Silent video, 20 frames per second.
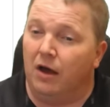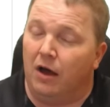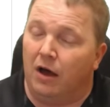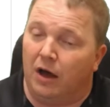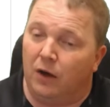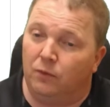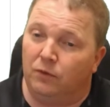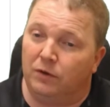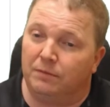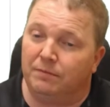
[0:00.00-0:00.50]

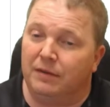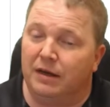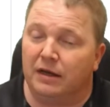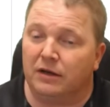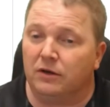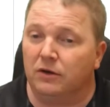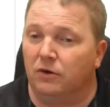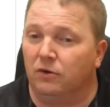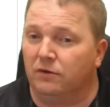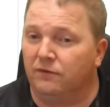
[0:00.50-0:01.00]
I will make
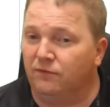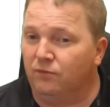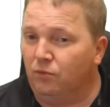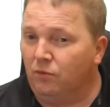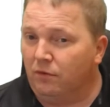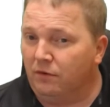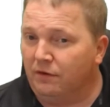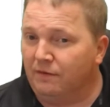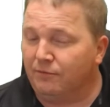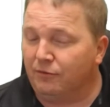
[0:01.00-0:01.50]
note of
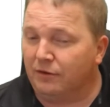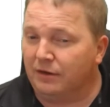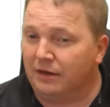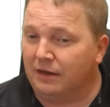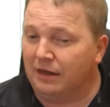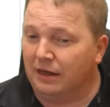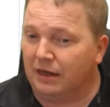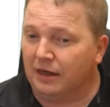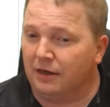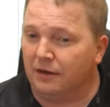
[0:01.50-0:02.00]
one
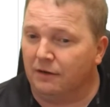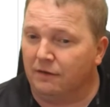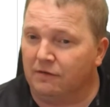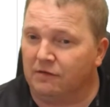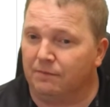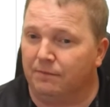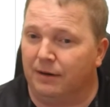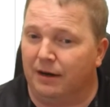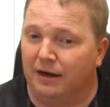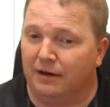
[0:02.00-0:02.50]
particular
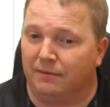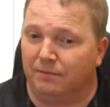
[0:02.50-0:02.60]
spot,